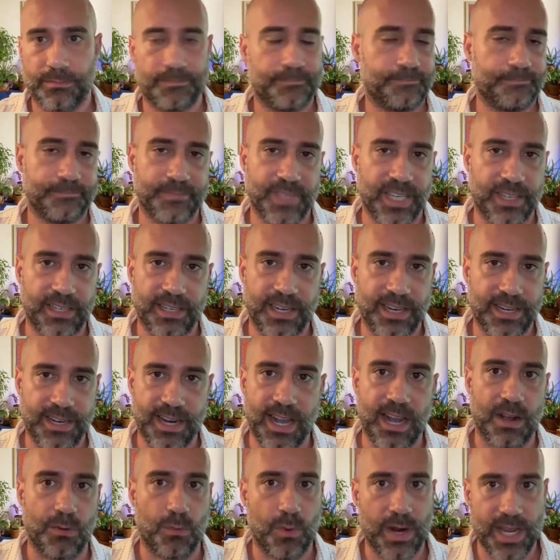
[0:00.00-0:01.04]
and
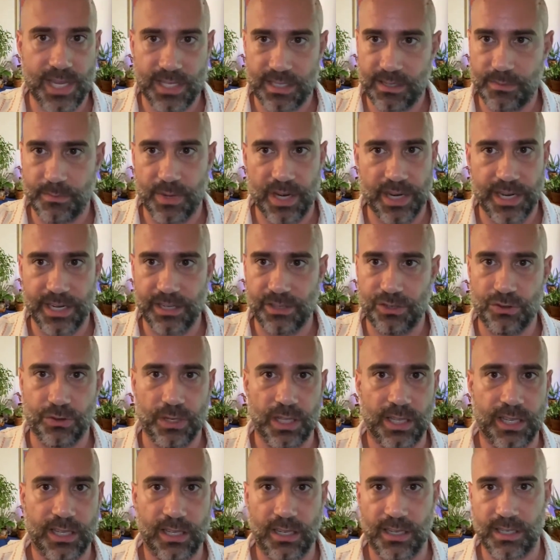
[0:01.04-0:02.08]
not waste money
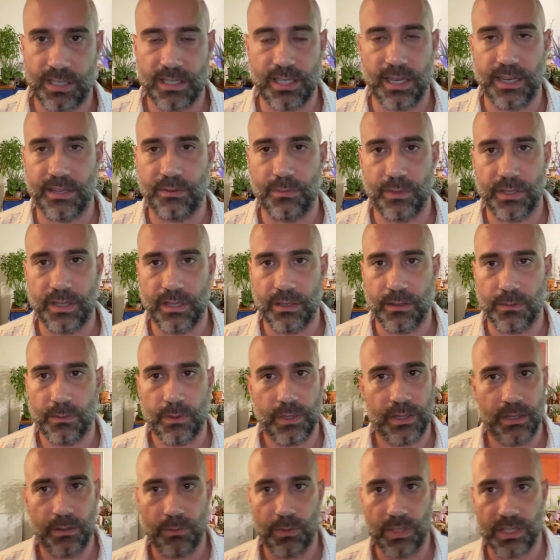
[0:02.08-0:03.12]
drilling on a site where
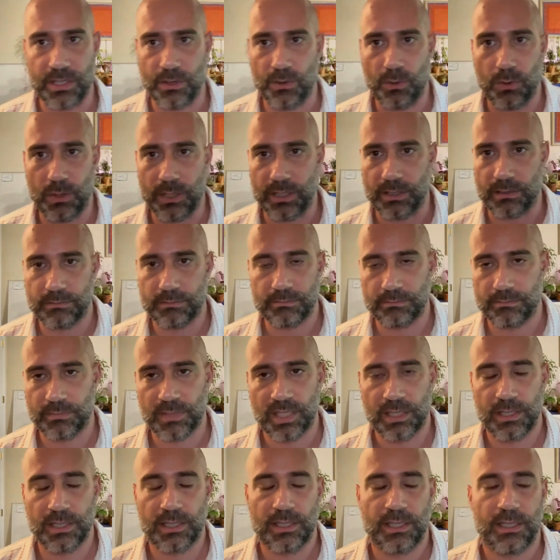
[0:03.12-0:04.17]
there wasn't oil
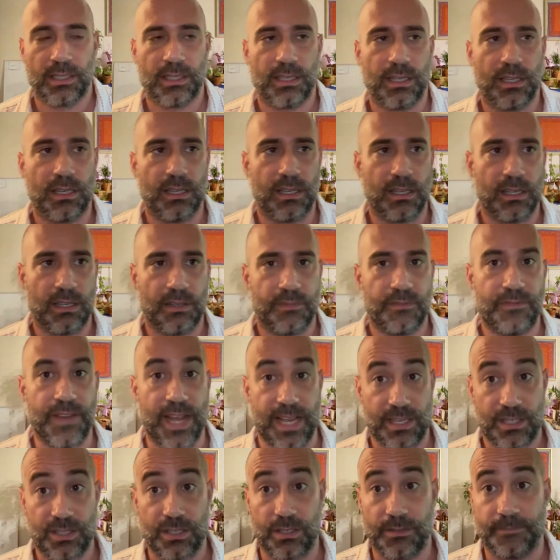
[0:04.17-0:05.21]

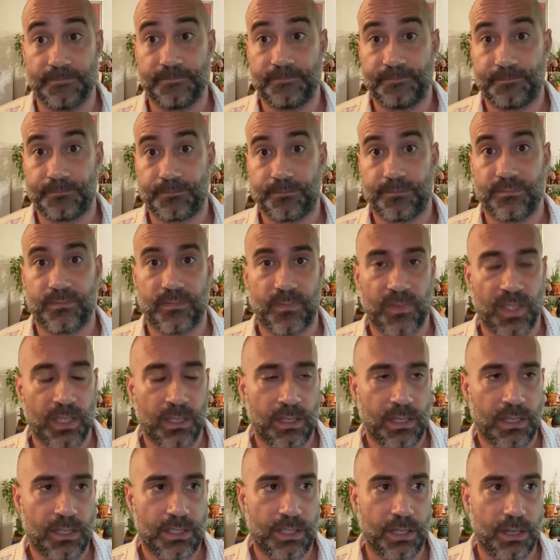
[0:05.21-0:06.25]
faster.
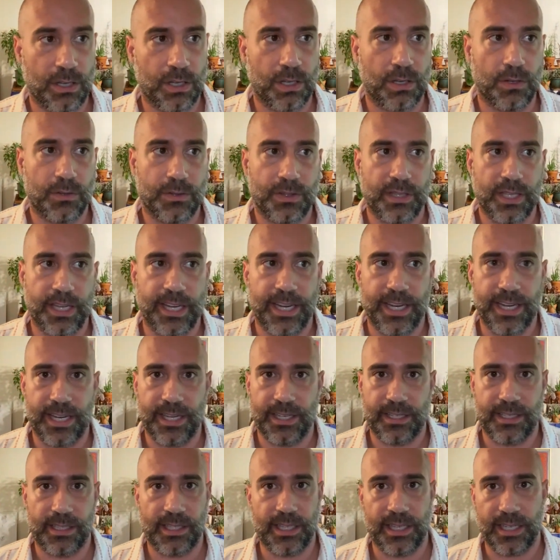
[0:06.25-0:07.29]
So
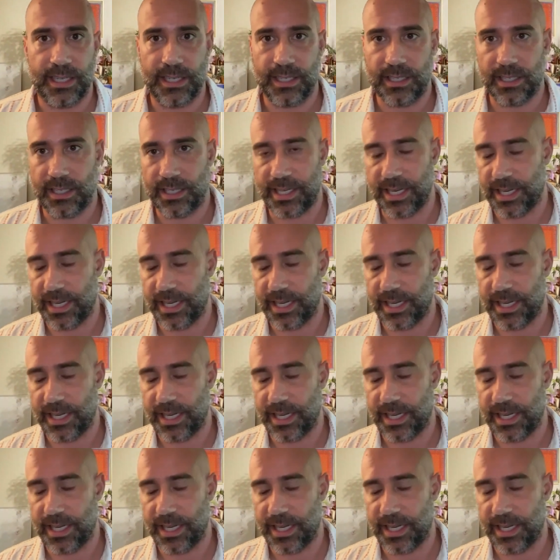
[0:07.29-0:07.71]
they again